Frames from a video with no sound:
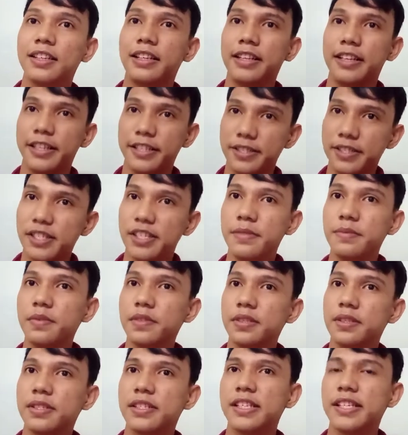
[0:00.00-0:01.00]
it
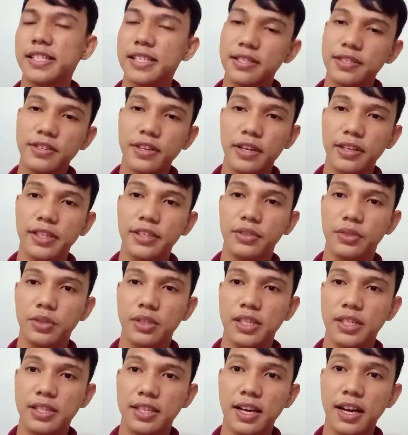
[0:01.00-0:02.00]
seems necessary to
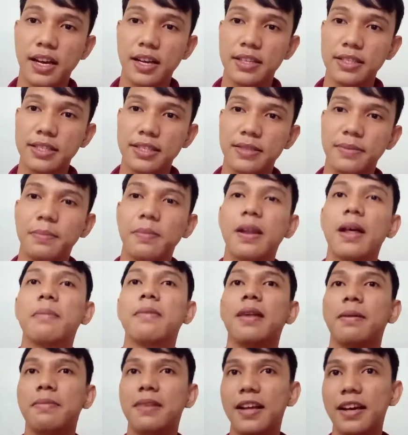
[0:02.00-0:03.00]
discuss blah
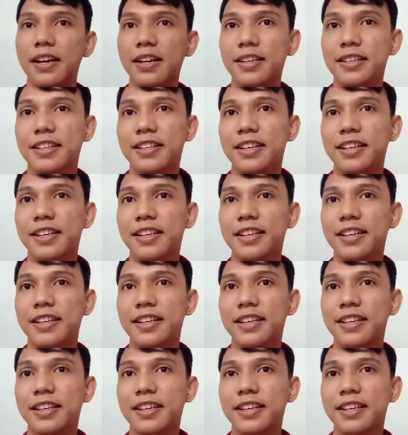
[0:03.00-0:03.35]
blah blah